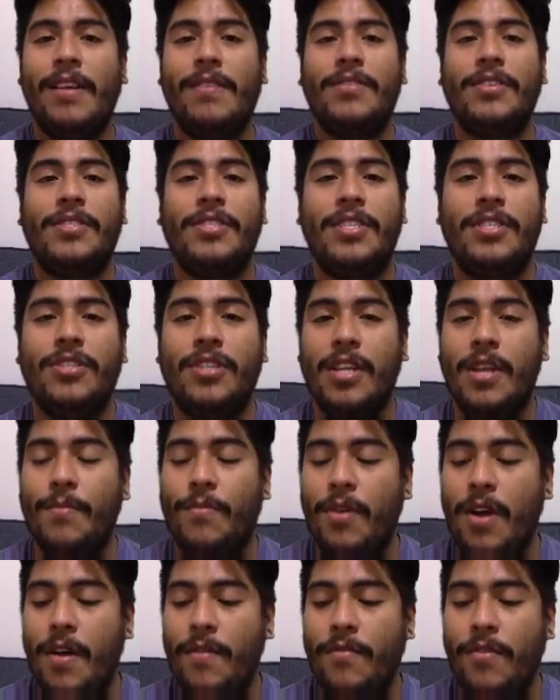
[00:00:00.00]
love to see Johnny
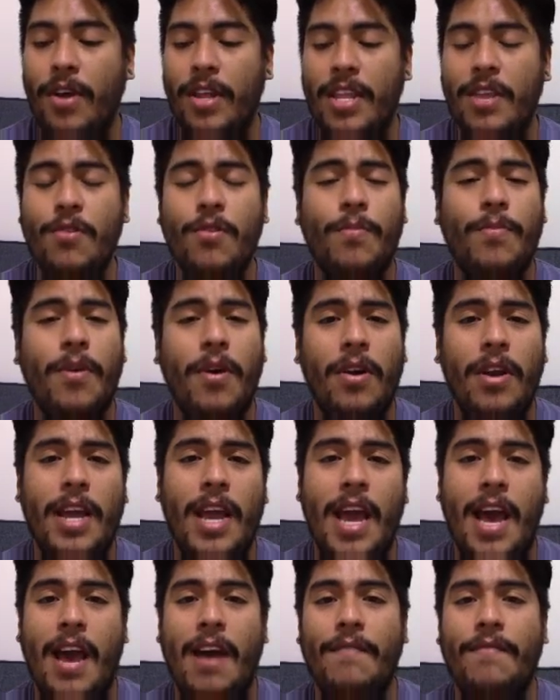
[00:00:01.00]
Bravo. And he would probably
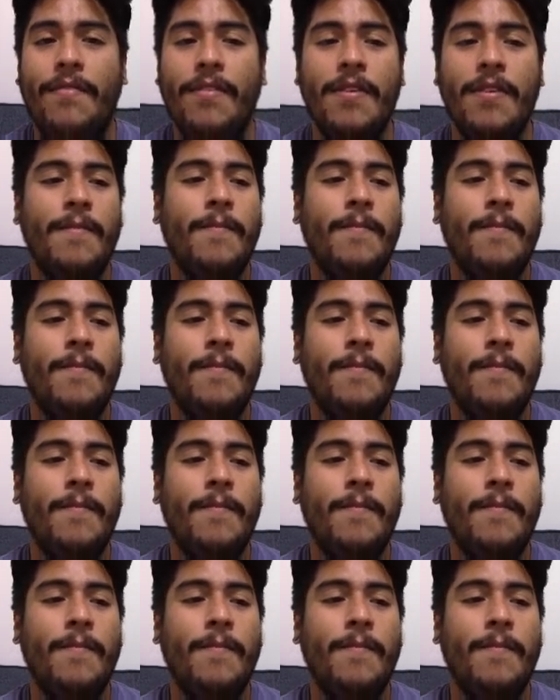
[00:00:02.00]
have